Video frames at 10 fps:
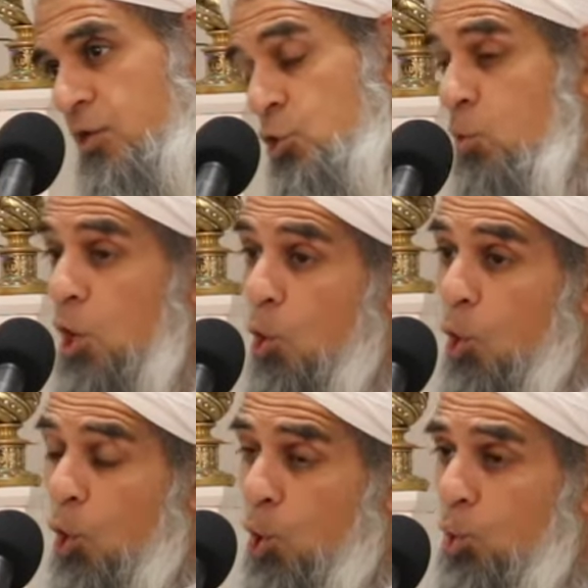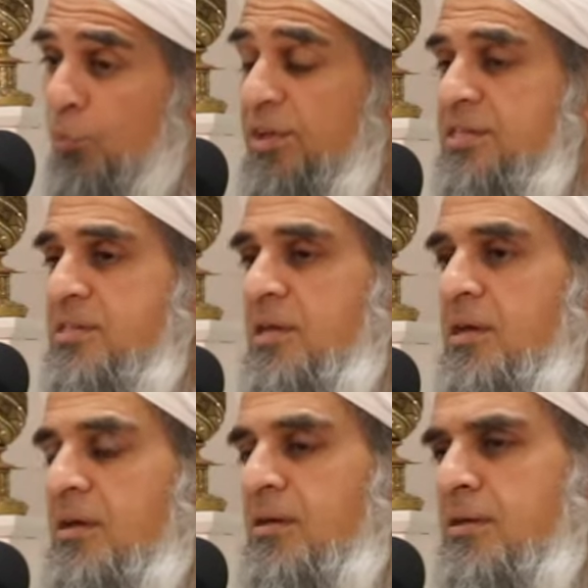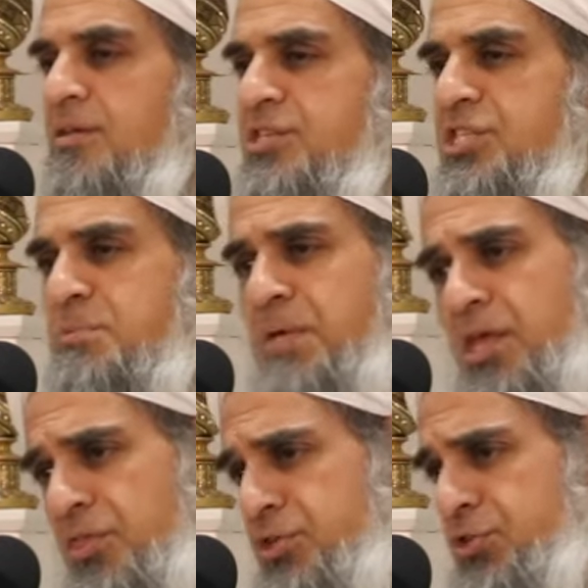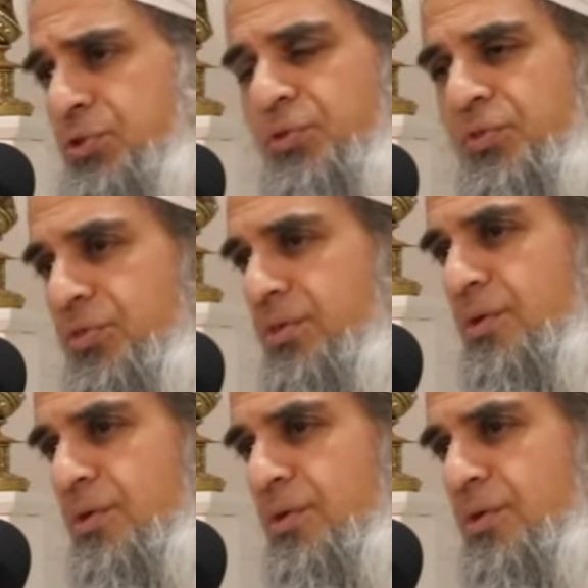You will always speak the truth.